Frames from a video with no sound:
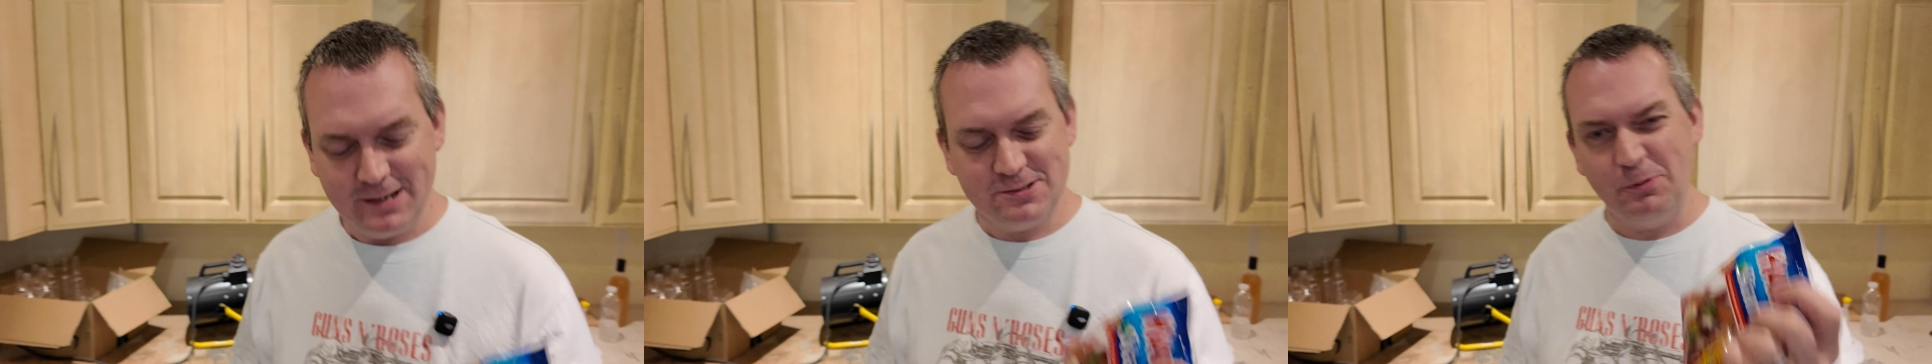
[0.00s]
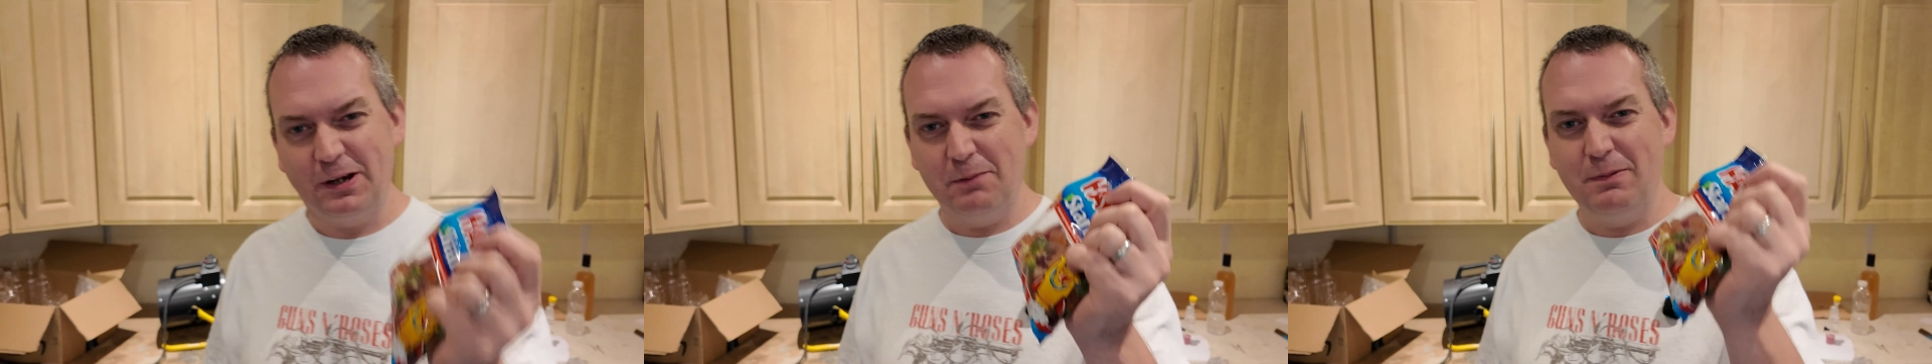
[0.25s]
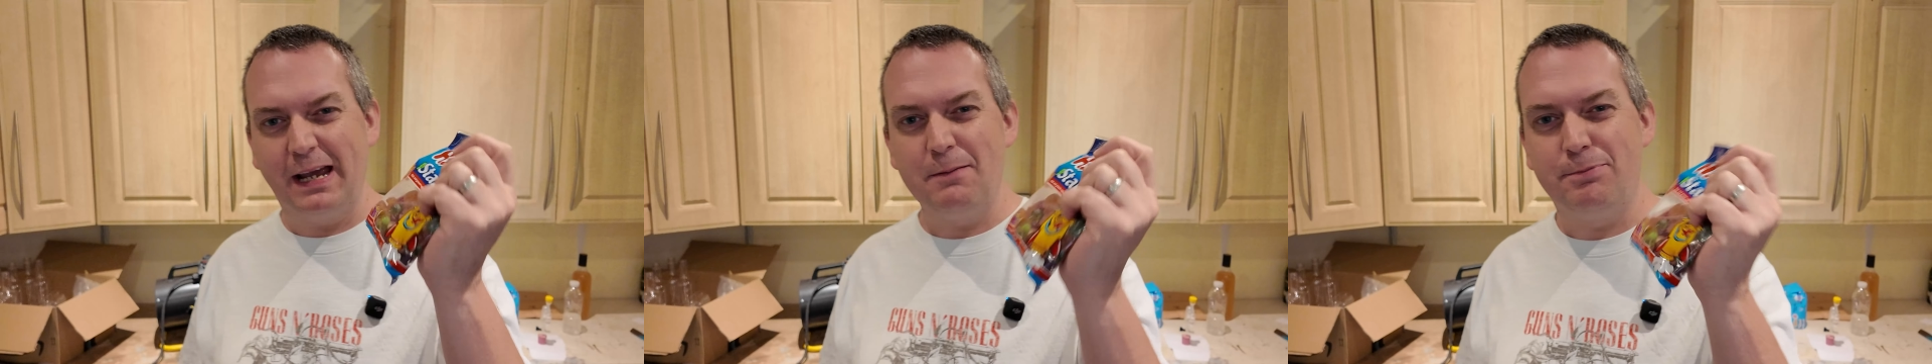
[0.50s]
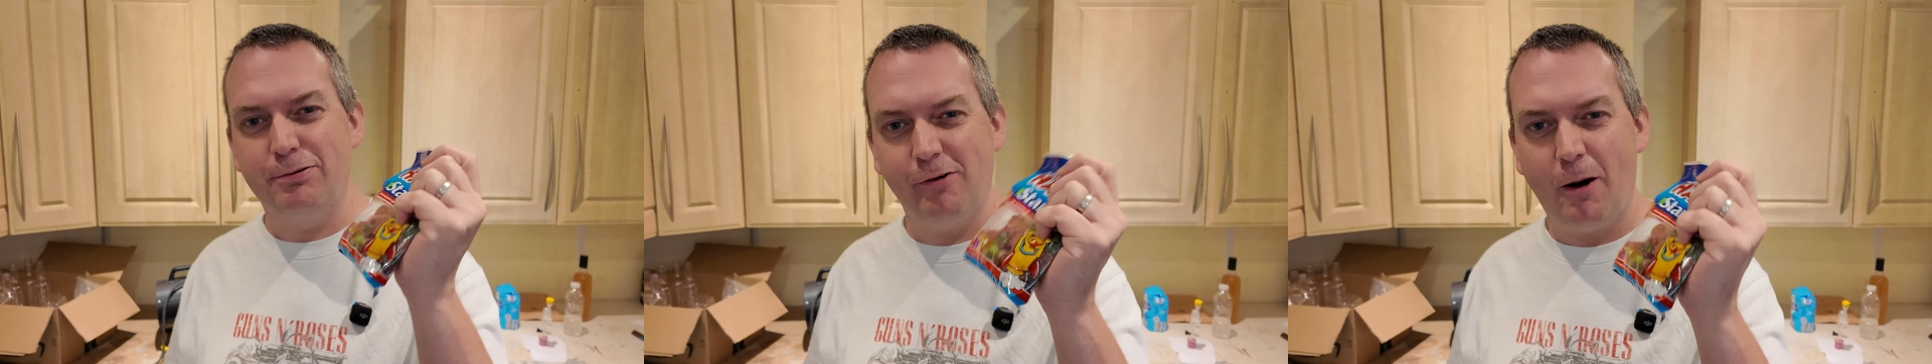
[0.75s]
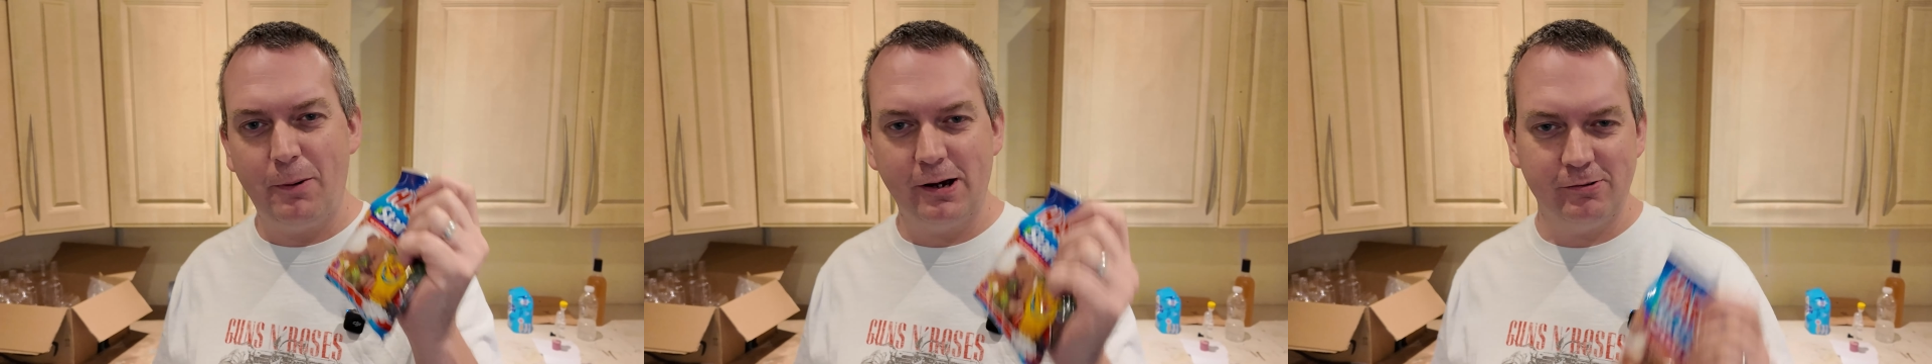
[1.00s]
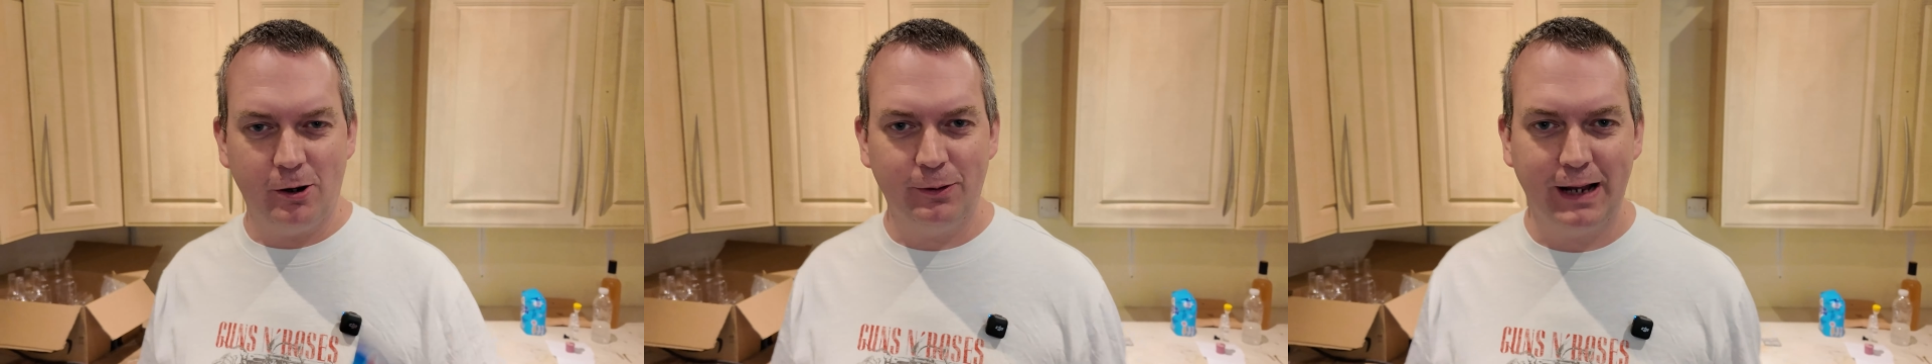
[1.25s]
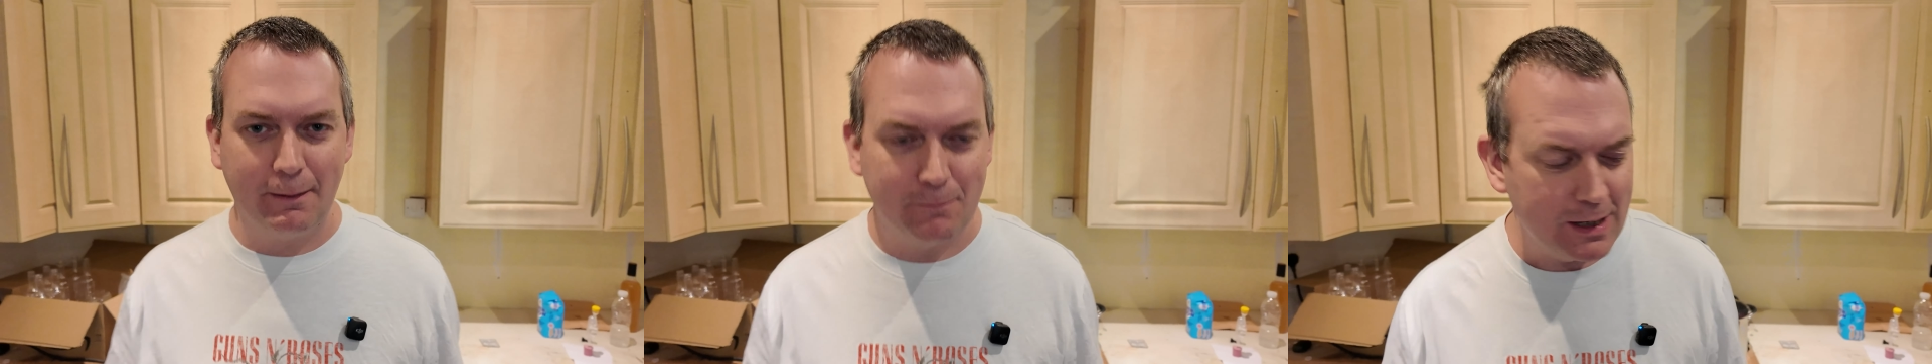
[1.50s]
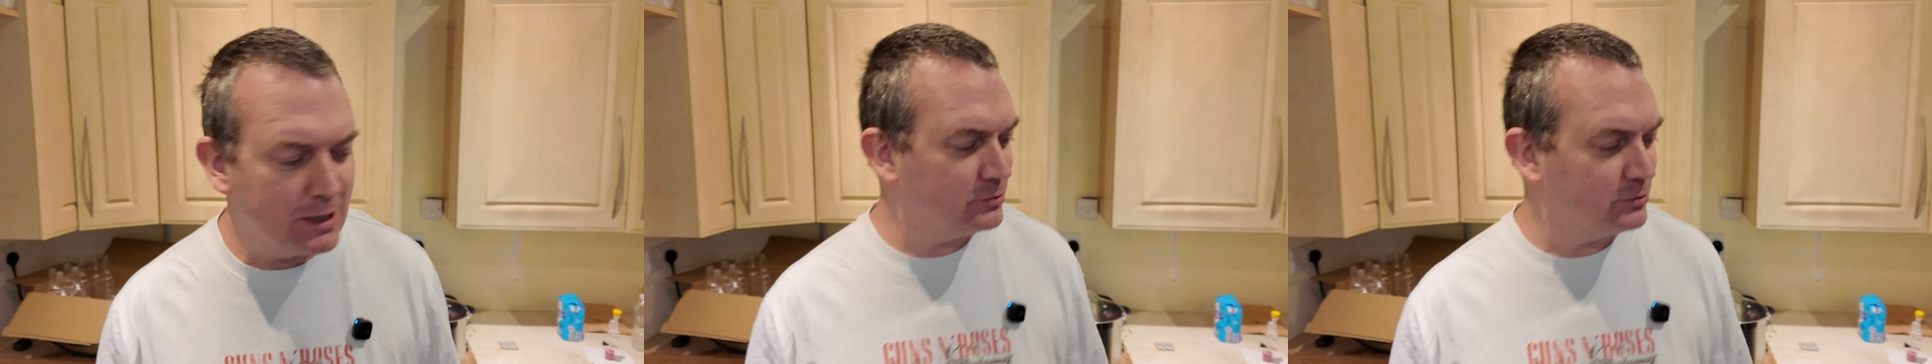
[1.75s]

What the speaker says: so we're going to make them proper grown-up.